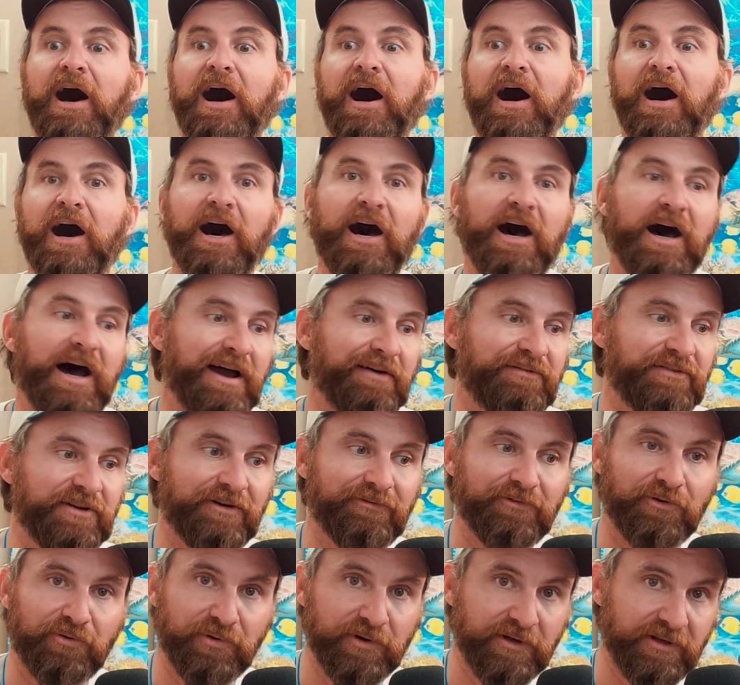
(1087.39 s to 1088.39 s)
I've
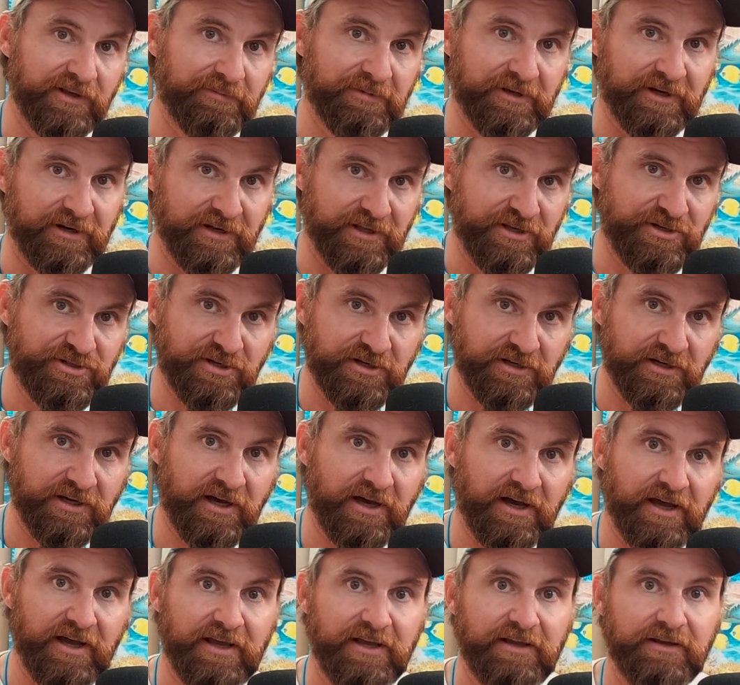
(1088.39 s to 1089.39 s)
never really been an engine
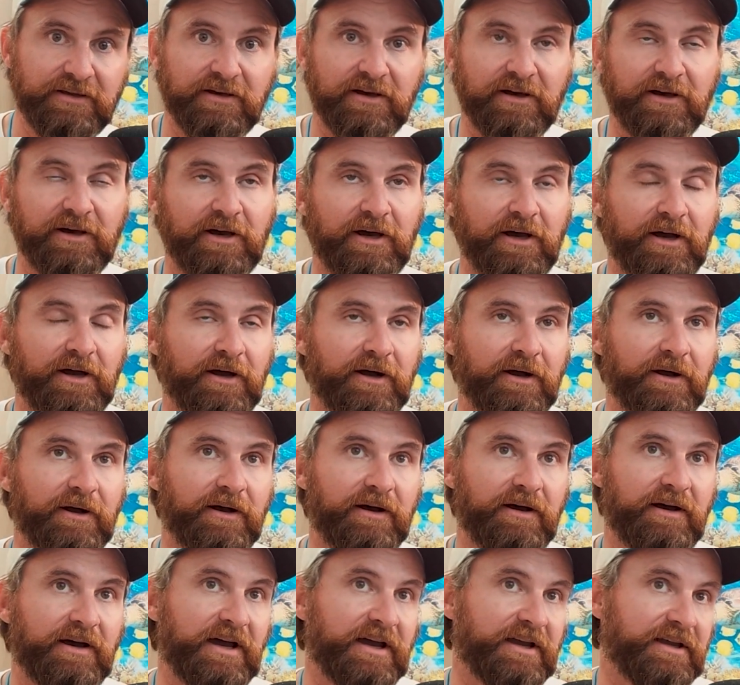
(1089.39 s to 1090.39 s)
guy.
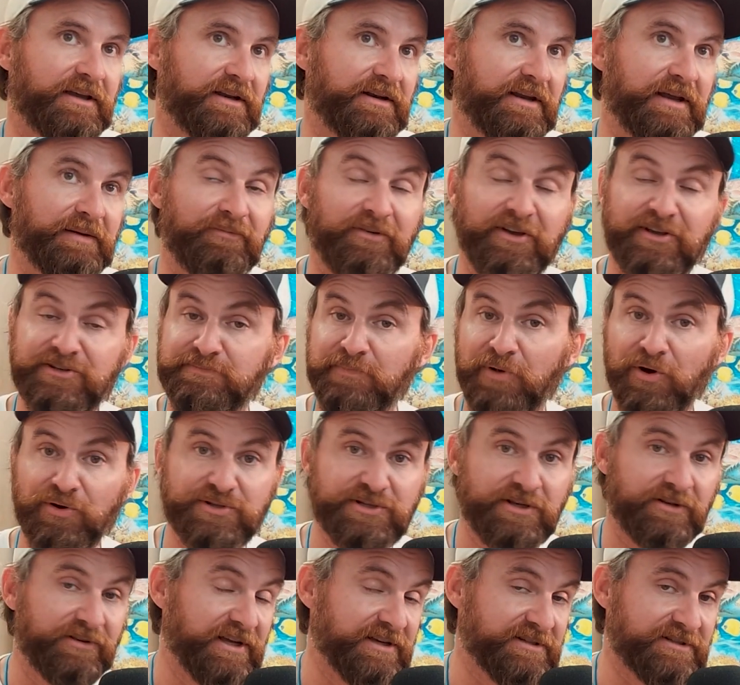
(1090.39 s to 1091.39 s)
I can fix
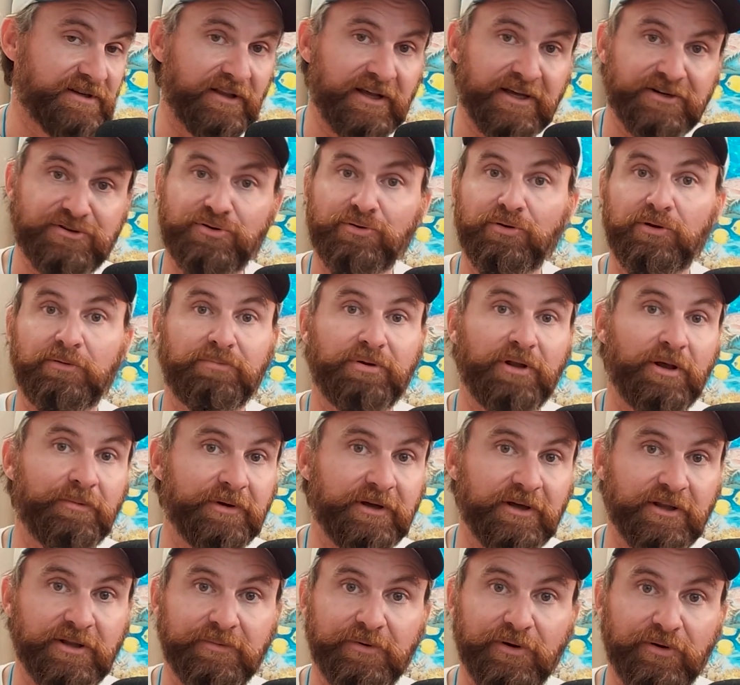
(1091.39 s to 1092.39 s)
most of the things electrical and
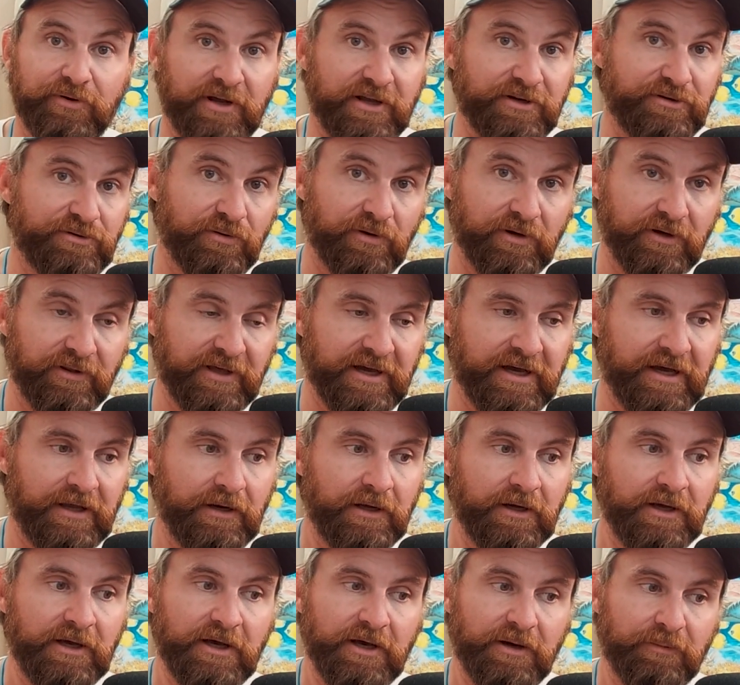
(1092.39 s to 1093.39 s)
plumbing on the boat. I do all that.
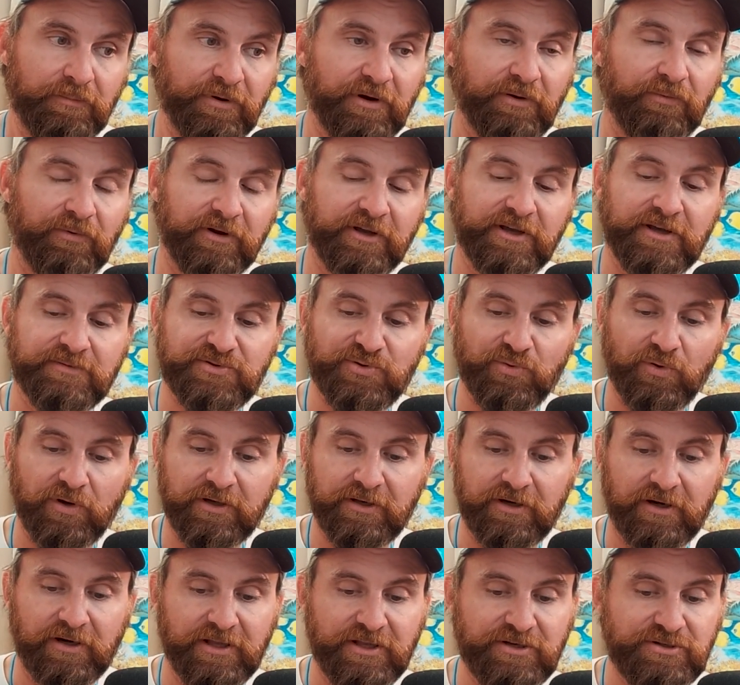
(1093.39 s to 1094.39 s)
But when it comes to
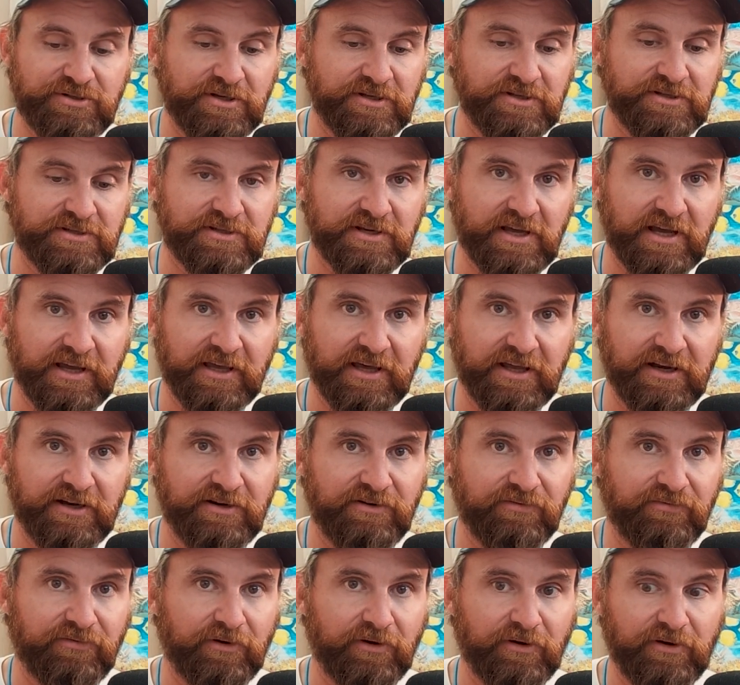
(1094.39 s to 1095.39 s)
working on engines, I kind of
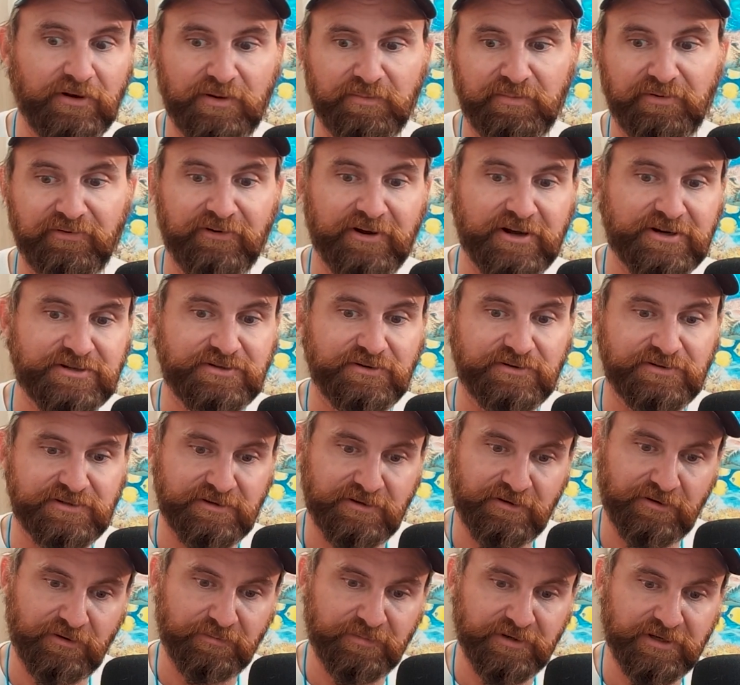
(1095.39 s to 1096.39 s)
defer to the professionals a
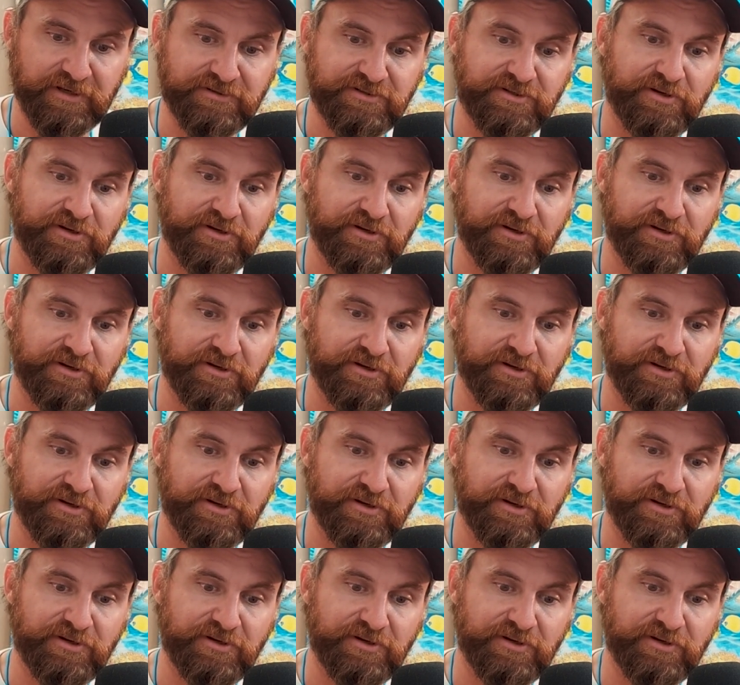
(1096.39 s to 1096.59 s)
little bit.